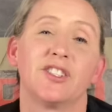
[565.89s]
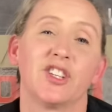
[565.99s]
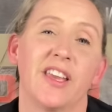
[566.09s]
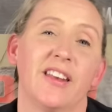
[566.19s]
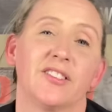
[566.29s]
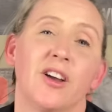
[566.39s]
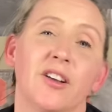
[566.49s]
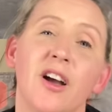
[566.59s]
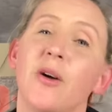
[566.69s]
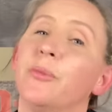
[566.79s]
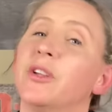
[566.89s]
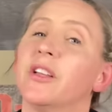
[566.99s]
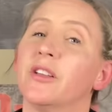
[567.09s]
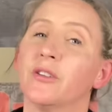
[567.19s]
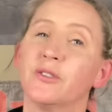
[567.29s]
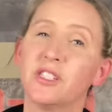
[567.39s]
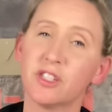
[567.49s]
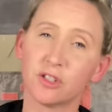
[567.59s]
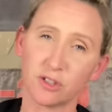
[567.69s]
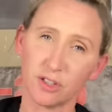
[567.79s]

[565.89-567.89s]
at Chickanic.com where you get your own t-shirts,